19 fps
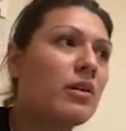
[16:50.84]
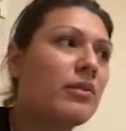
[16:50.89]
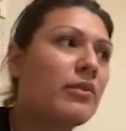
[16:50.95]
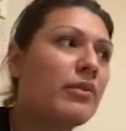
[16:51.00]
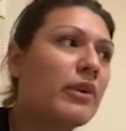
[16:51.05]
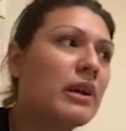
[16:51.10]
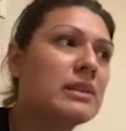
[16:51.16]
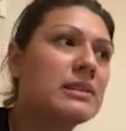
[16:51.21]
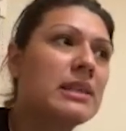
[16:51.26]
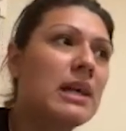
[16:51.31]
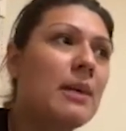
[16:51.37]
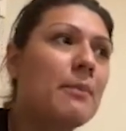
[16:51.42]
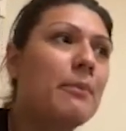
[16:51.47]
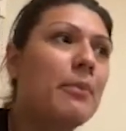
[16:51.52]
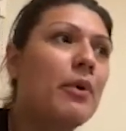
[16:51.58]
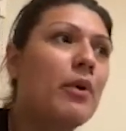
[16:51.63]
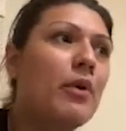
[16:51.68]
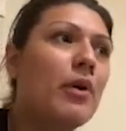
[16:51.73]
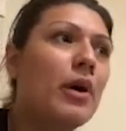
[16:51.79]

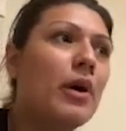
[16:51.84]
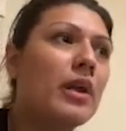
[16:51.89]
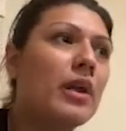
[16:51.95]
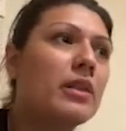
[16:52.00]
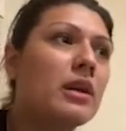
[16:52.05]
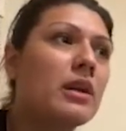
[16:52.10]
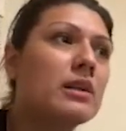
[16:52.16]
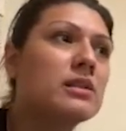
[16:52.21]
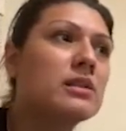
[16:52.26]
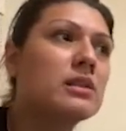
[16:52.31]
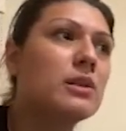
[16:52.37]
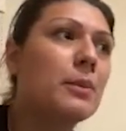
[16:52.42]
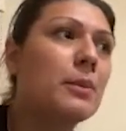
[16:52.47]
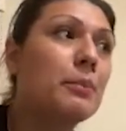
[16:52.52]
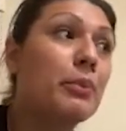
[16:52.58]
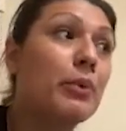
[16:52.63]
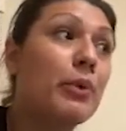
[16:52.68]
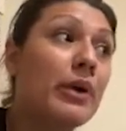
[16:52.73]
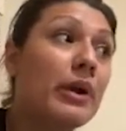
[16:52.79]
example, I think it's the
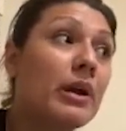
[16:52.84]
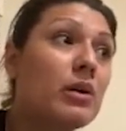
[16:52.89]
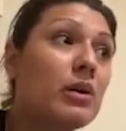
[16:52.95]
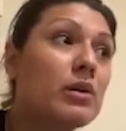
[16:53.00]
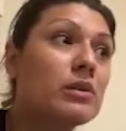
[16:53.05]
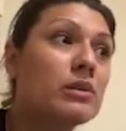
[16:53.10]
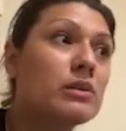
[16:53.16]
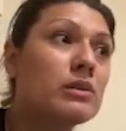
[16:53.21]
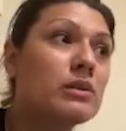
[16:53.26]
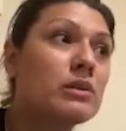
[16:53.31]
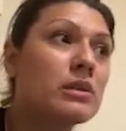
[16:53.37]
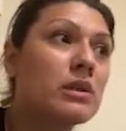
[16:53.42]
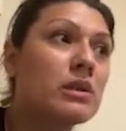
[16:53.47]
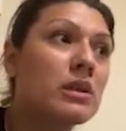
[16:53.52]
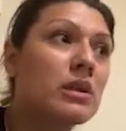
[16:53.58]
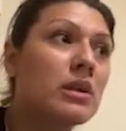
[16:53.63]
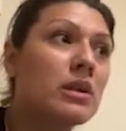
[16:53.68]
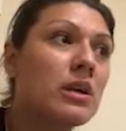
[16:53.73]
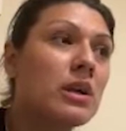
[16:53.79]
prills,
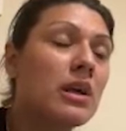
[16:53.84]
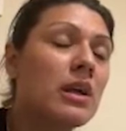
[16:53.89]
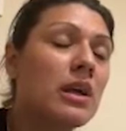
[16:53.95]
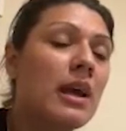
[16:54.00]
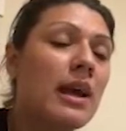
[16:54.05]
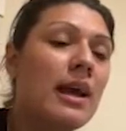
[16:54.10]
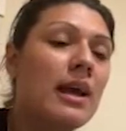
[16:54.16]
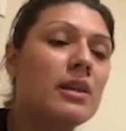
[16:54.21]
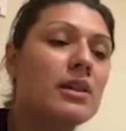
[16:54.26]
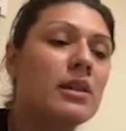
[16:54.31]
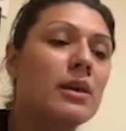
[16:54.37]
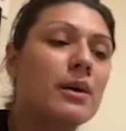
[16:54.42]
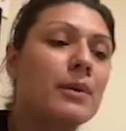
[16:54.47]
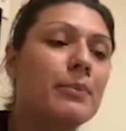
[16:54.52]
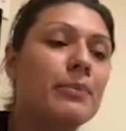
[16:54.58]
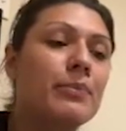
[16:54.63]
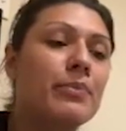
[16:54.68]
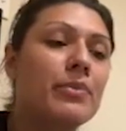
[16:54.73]
and the